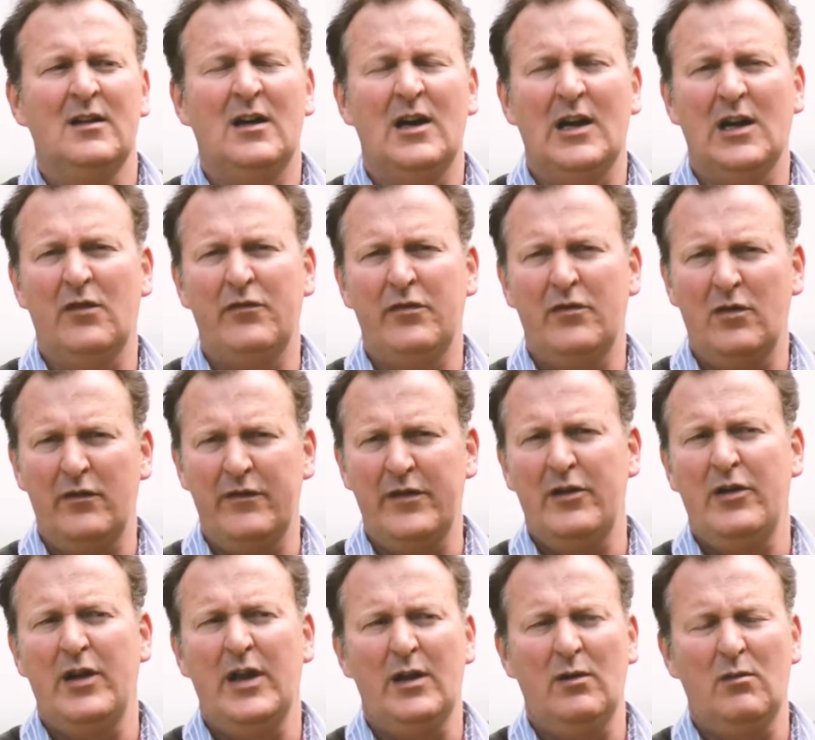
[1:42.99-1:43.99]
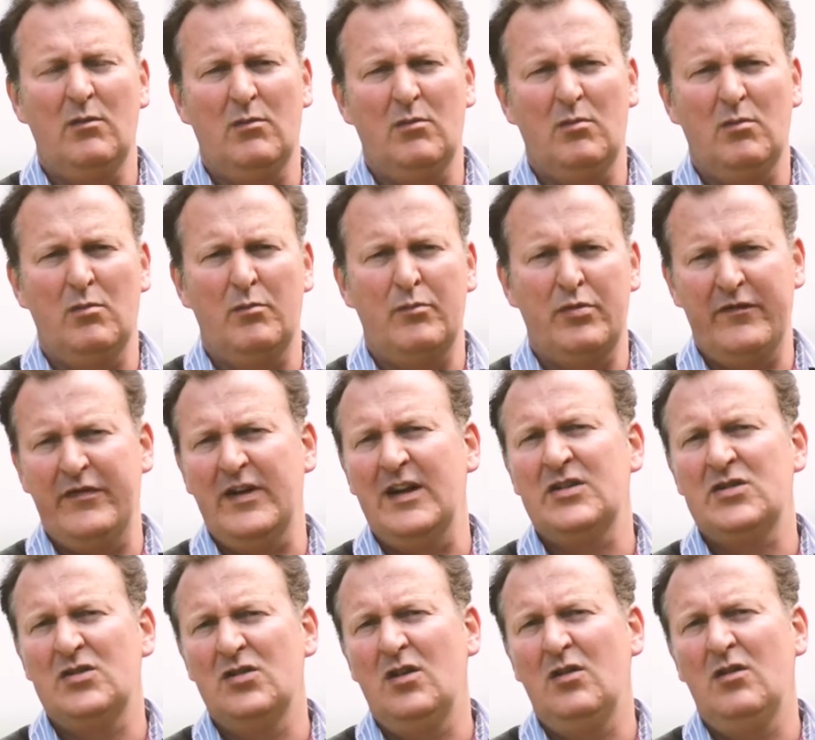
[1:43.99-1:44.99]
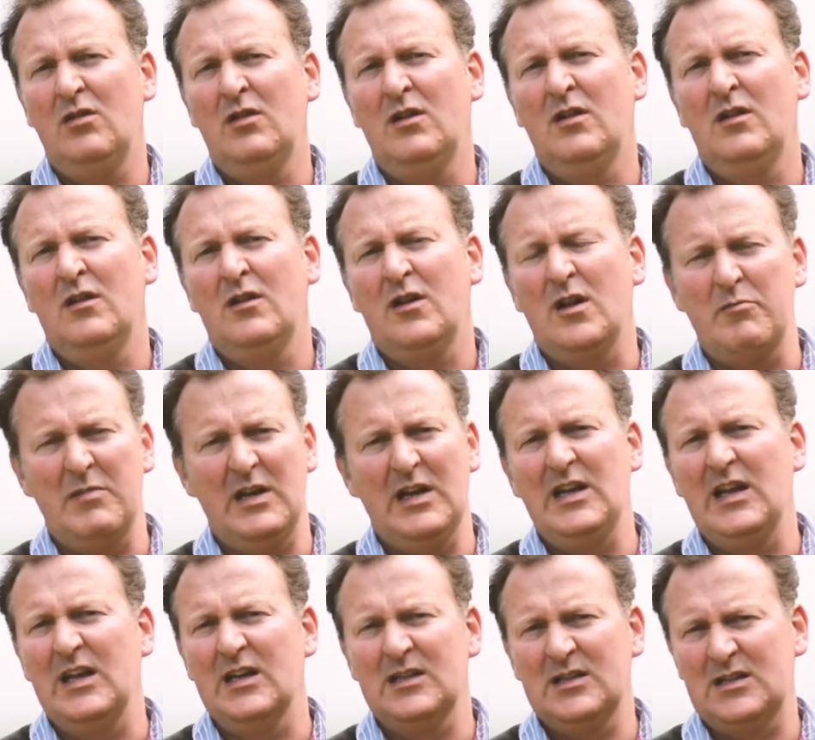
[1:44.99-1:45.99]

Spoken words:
I offer a very professional, immediate